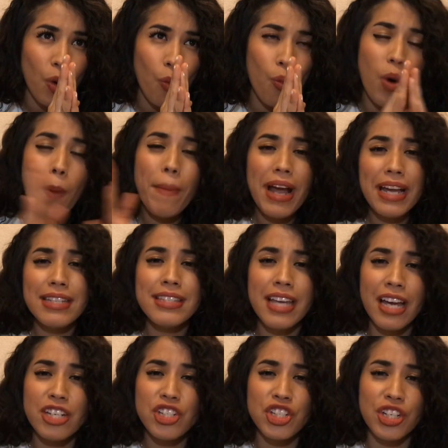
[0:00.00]
What my
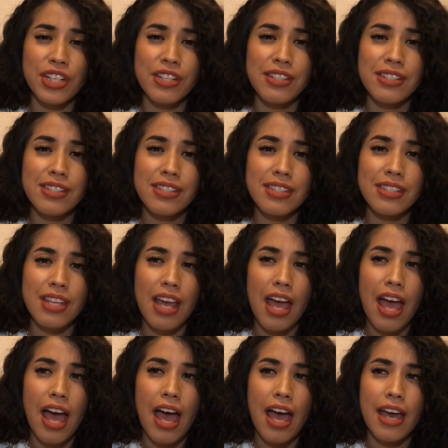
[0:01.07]
intentions
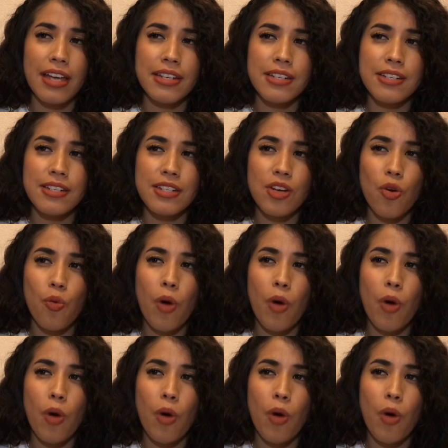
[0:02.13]
and